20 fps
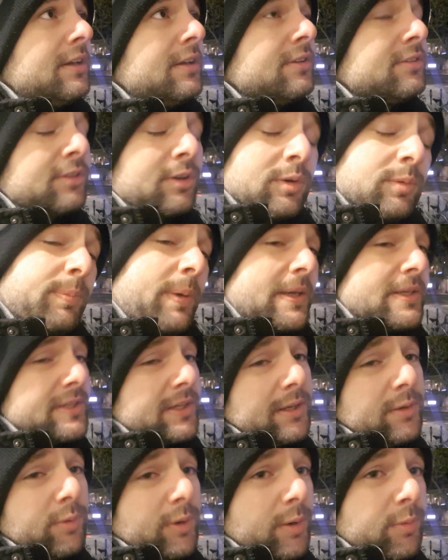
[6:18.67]
So
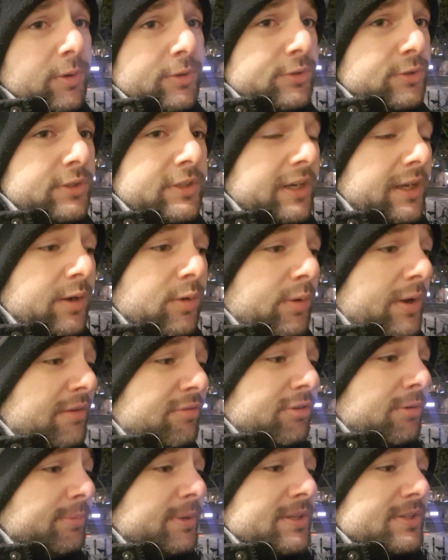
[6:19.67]
basically, what I want you to take away
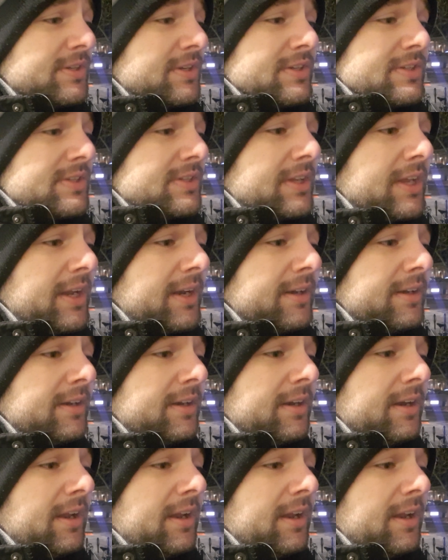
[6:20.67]
from this is that